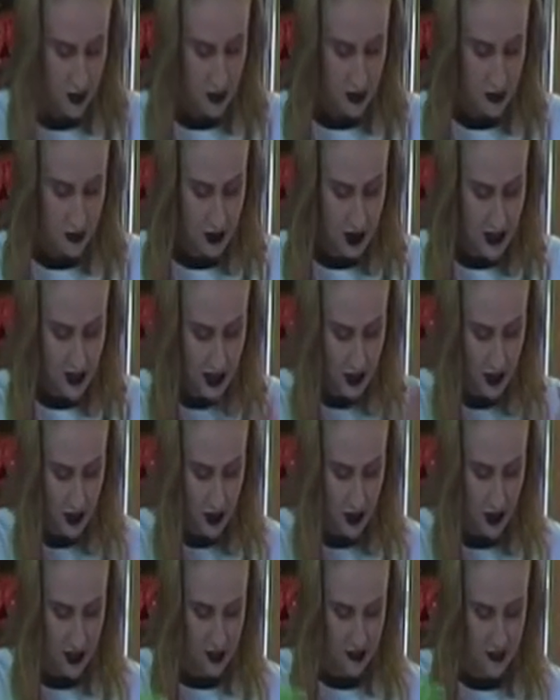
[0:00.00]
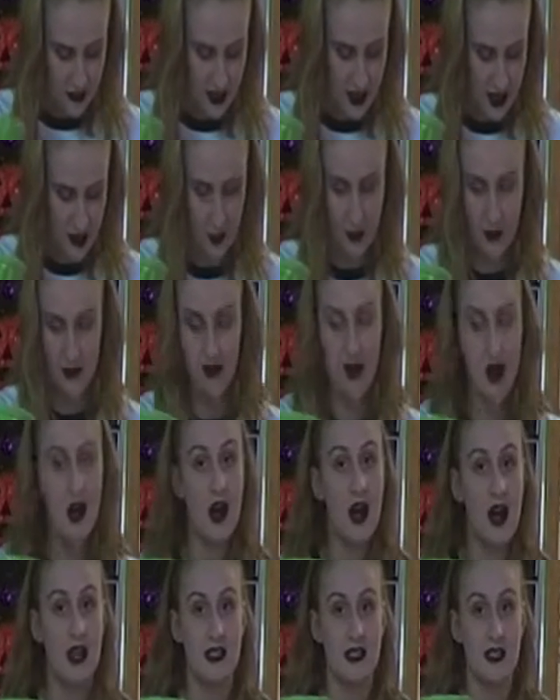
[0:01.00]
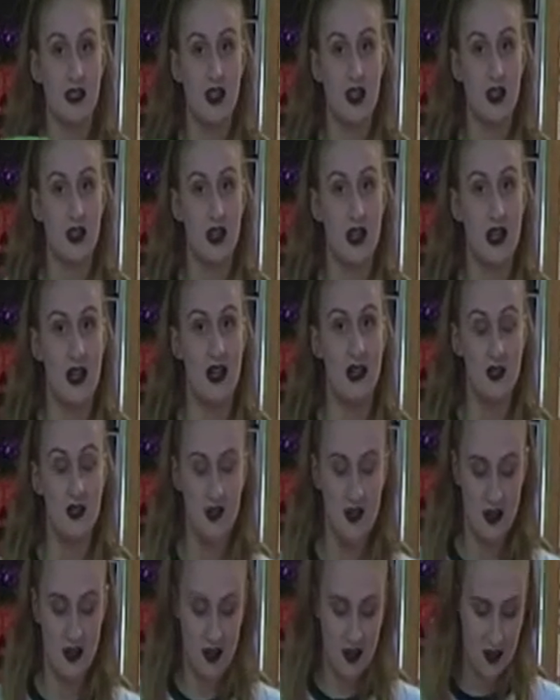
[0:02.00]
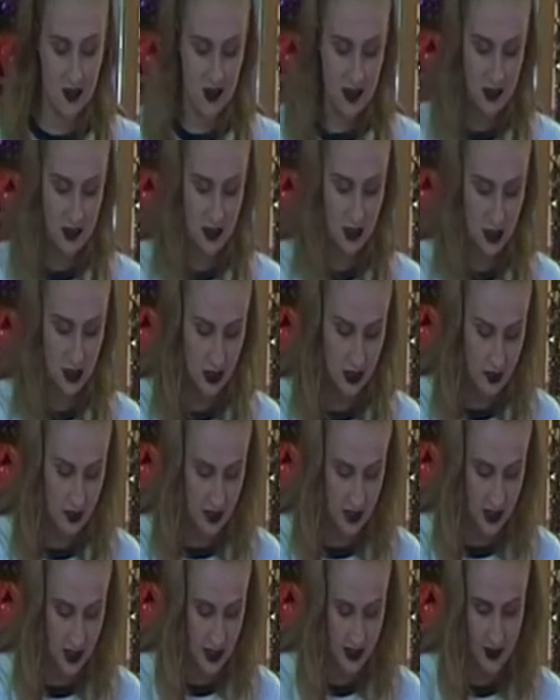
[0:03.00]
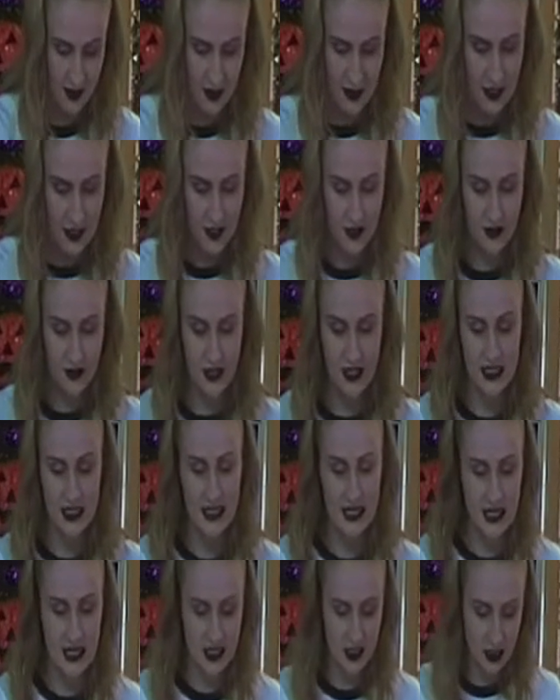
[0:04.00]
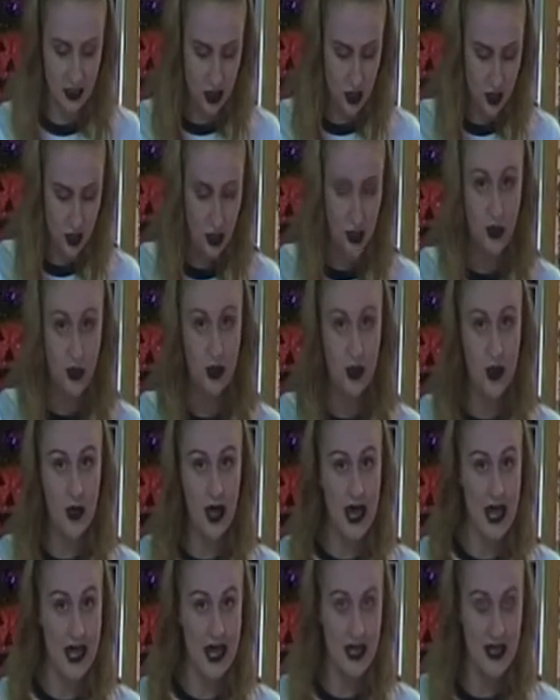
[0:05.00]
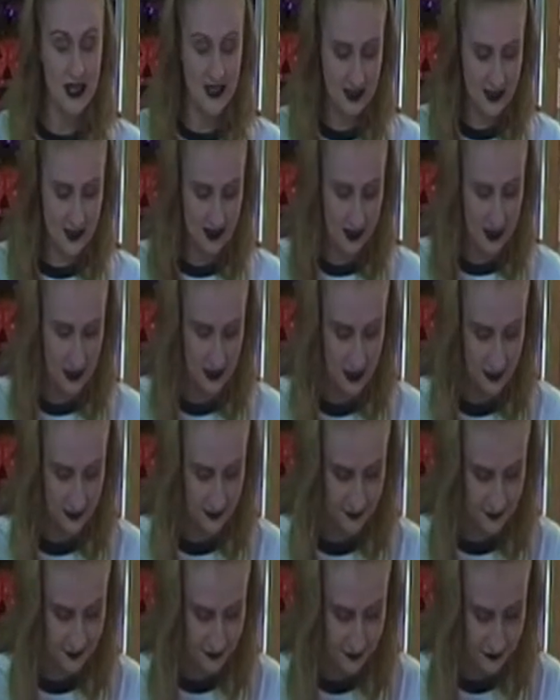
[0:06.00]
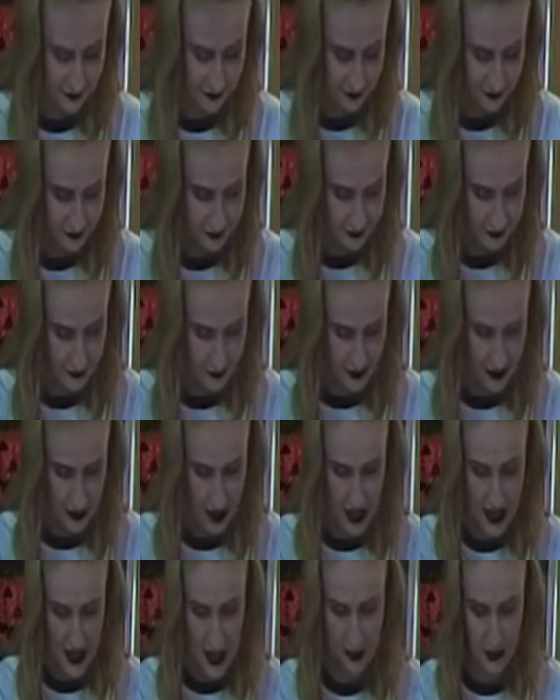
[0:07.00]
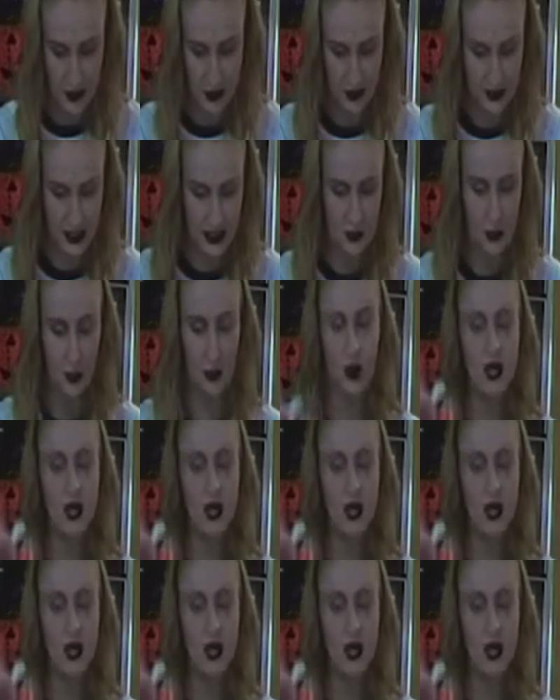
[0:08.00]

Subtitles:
3/3 of a cup of caster sugar. A lot of sugar. You'll need 2 eggs. You'll need